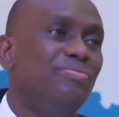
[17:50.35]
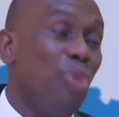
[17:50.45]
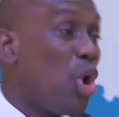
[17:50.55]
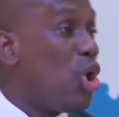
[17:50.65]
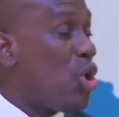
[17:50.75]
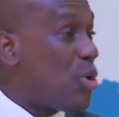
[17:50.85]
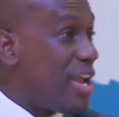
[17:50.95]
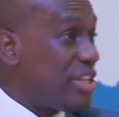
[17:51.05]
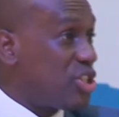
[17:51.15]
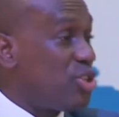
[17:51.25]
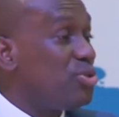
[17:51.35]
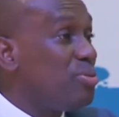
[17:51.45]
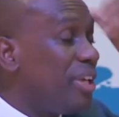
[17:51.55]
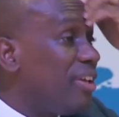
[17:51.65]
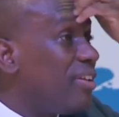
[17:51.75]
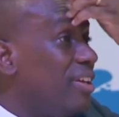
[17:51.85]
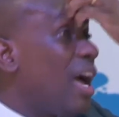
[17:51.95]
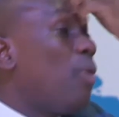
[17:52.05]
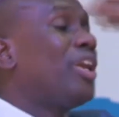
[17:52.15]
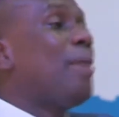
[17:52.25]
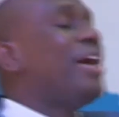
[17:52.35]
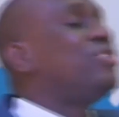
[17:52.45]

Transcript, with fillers: But God rescued me. Now, what am I